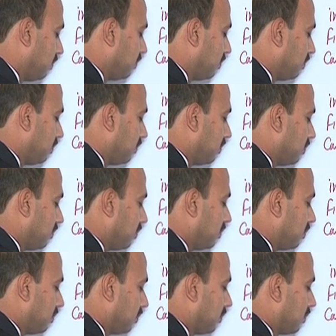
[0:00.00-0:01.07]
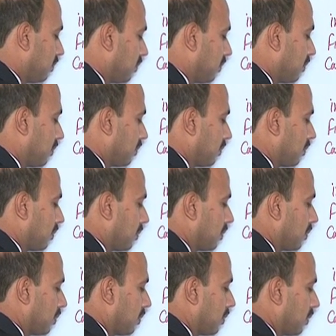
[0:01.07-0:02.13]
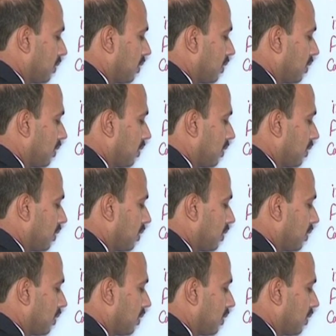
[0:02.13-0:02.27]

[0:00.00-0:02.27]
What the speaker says: (no one is talking)